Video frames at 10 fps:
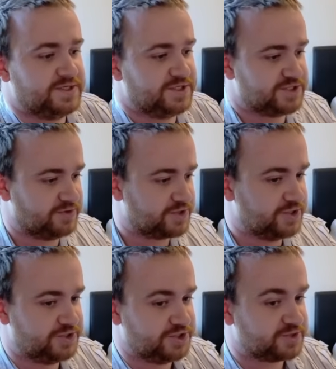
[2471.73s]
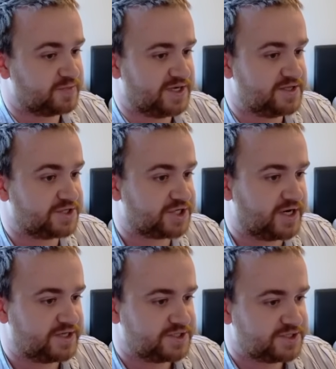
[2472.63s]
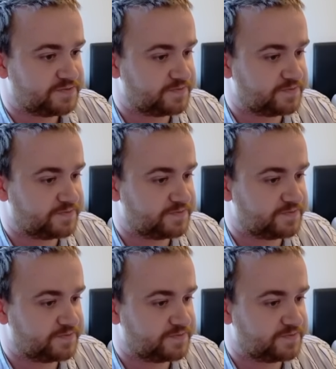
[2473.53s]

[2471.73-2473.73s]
So I could just play the Shanks,